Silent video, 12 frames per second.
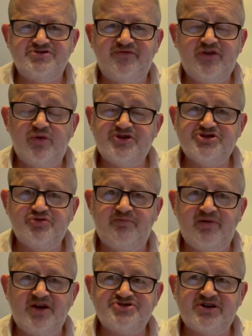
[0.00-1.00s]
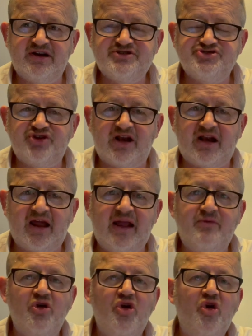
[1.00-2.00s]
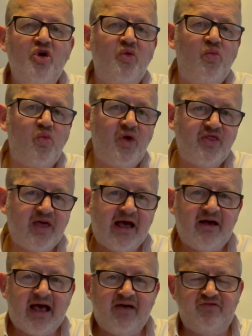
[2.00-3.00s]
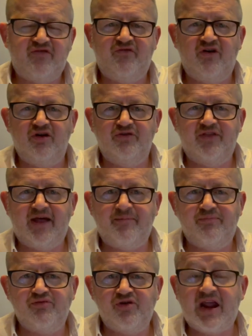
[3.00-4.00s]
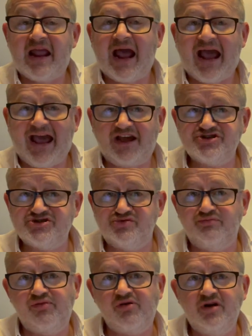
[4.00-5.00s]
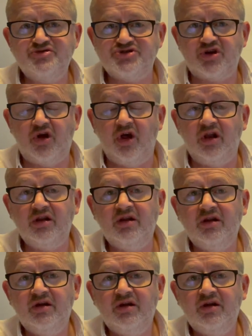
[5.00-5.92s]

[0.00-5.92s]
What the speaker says: If you issue a personal injury claim without having followed that pre-action protocol,